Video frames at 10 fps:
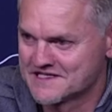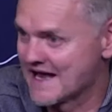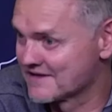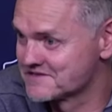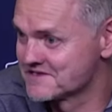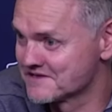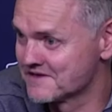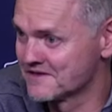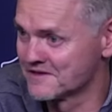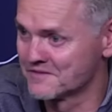talent,
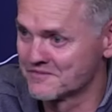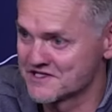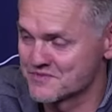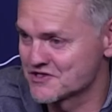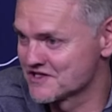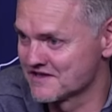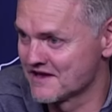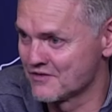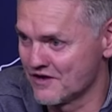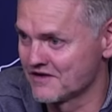um, especially
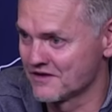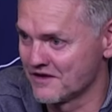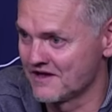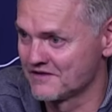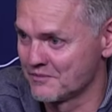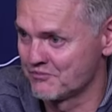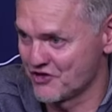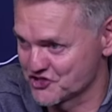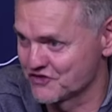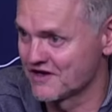there under under
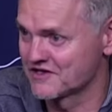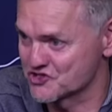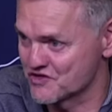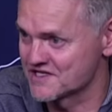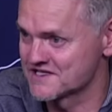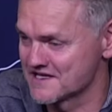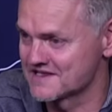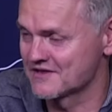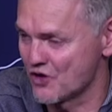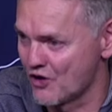pressure, under stress. He
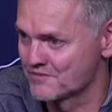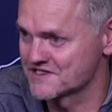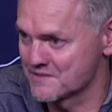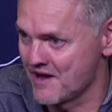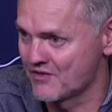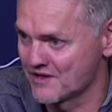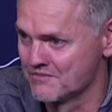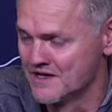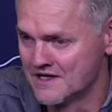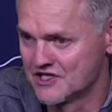has that calmness about
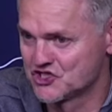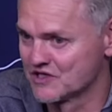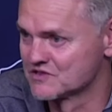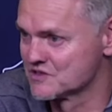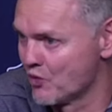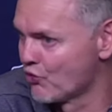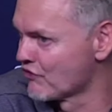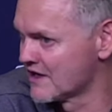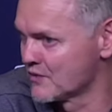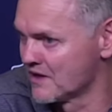him. He shields the ball
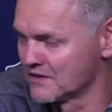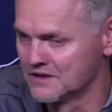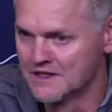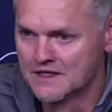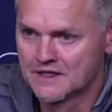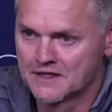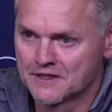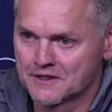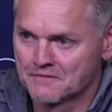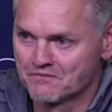really well,
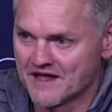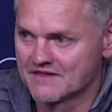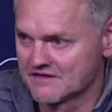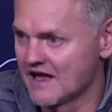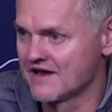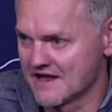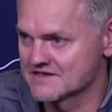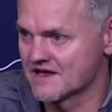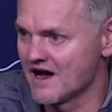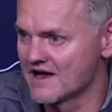um, and and he
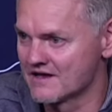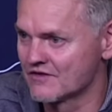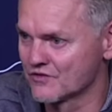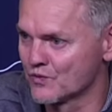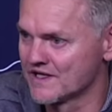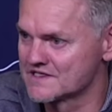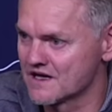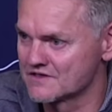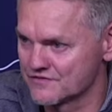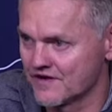has the eye on the weak
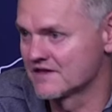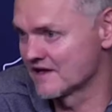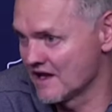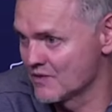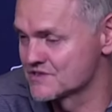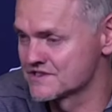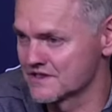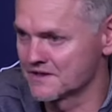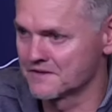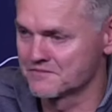side to find the Klauss.
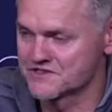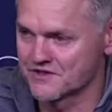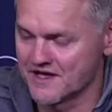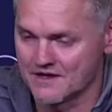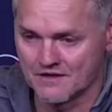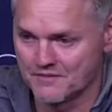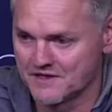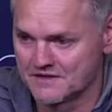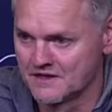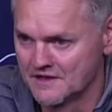Um, so yeah, I
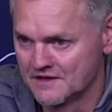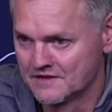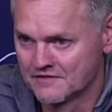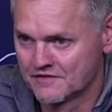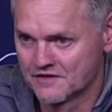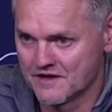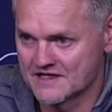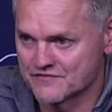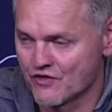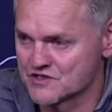mean, uh,
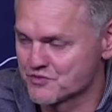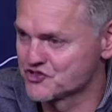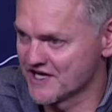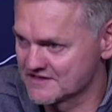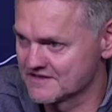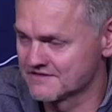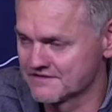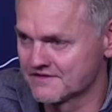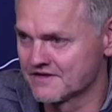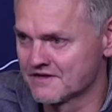as far as
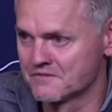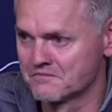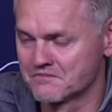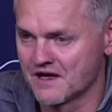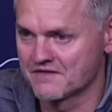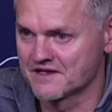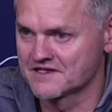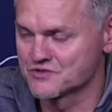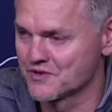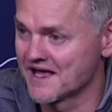projected, um, I
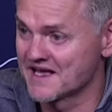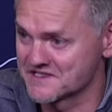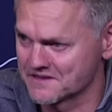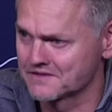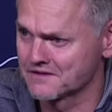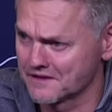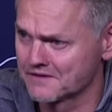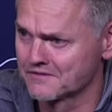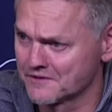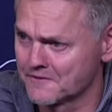think he's doing
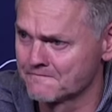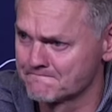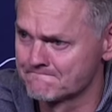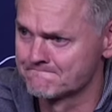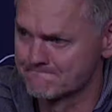excellently. You know.